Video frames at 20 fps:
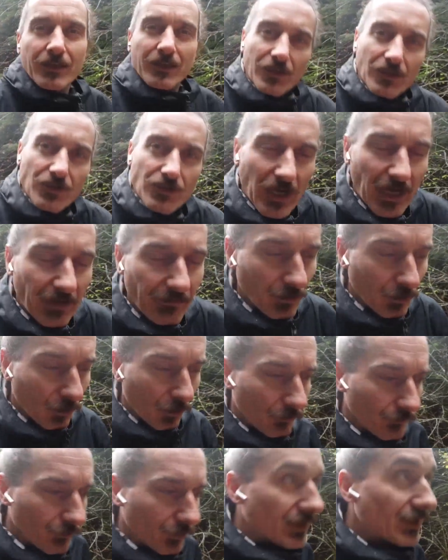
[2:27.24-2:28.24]
is driving all
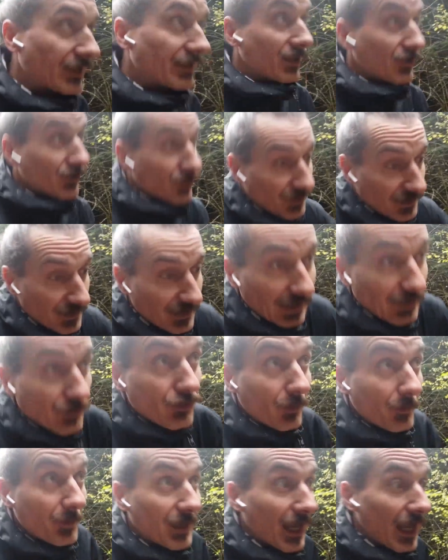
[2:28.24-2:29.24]
of your decisions and
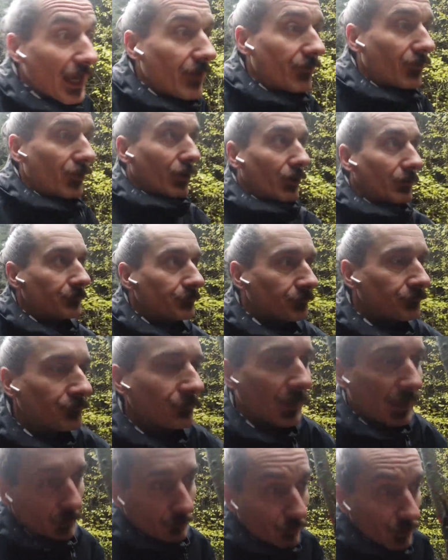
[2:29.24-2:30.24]
your behavior.
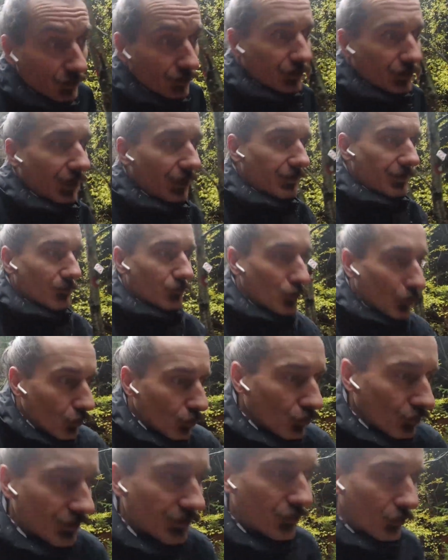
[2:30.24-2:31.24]
I will share some
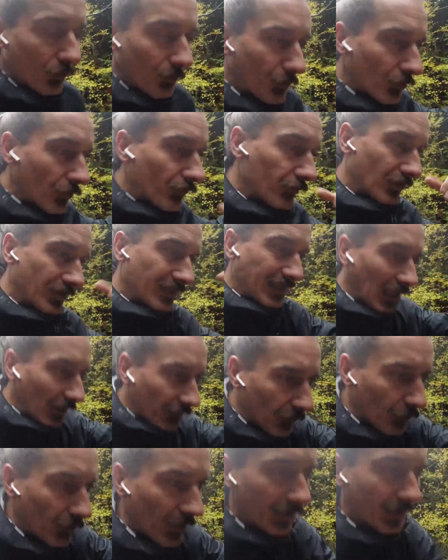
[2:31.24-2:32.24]
tools to improve your self
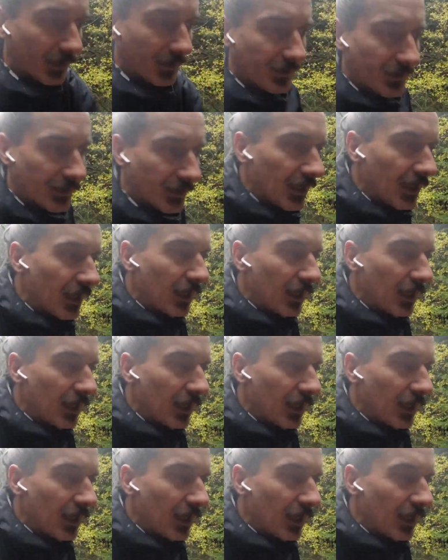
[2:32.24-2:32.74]
awareness,